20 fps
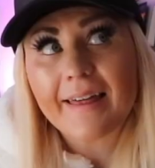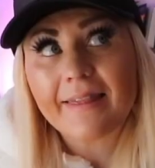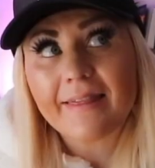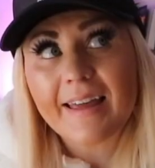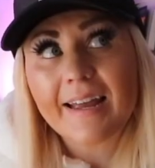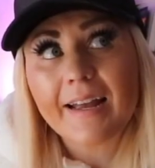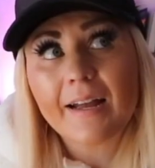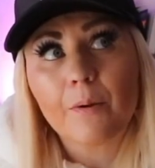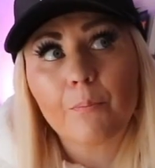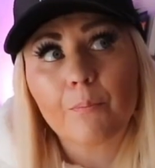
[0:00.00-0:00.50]
I
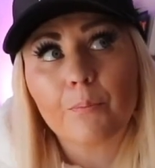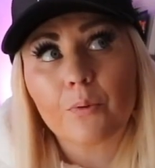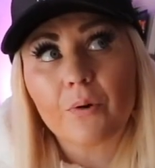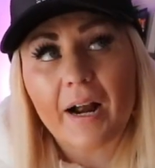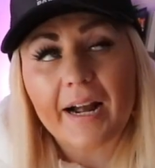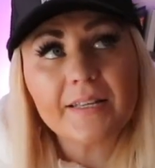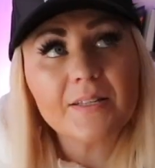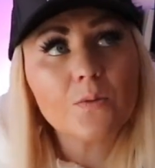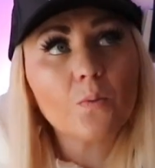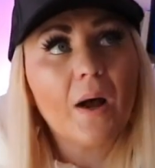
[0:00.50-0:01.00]
think
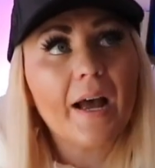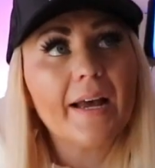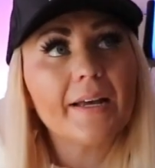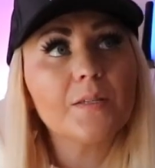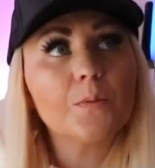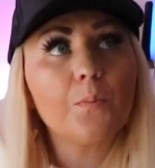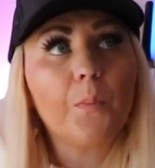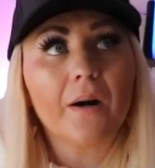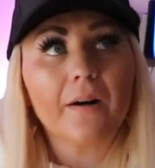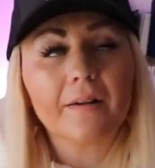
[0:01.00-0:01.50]

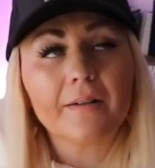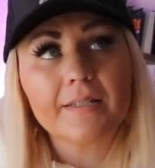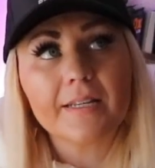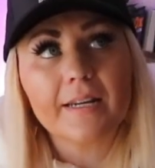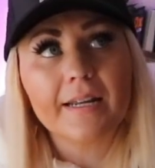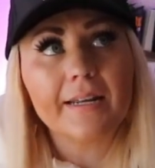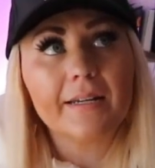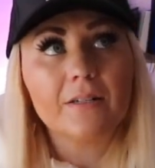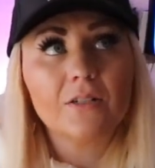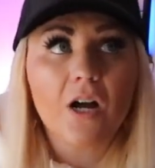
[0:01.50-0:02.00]
price-wise, Park
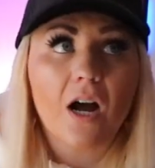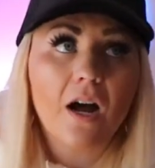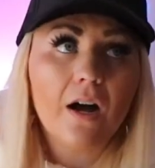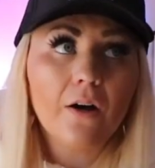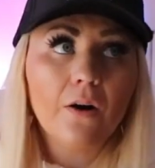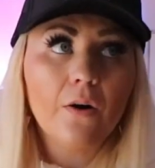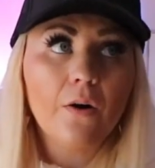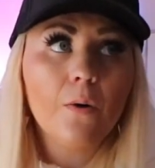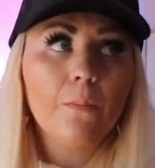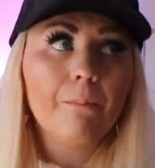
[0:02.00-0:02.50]
City and
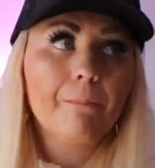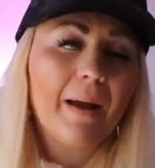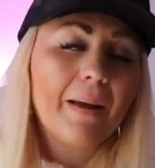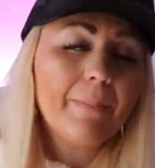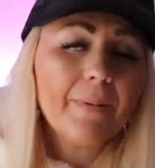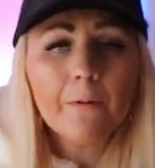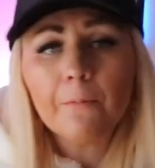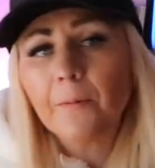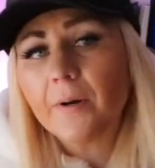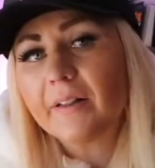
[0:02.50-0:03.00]
Tahoe might
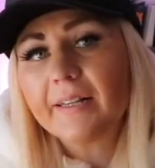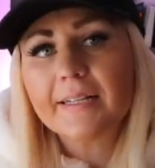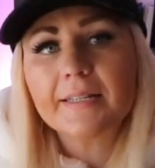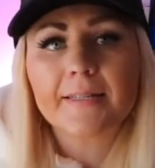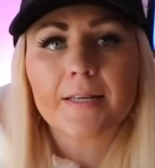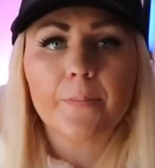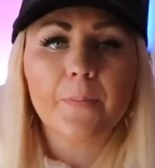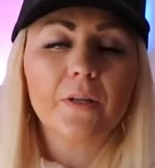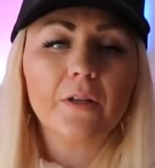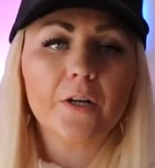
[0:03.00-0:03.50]
be really
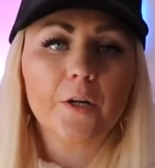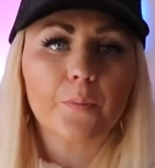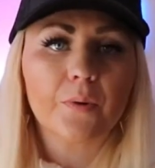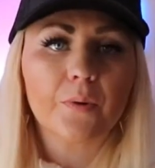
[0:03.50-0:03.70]
similar